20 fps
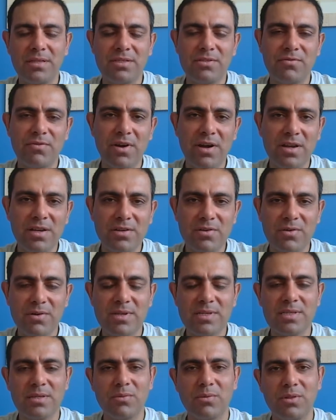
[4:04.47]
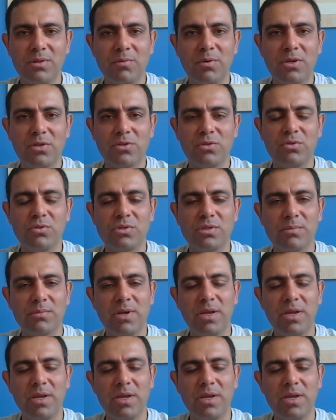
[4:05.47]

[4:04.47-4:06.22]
It's very interesting when they want to do some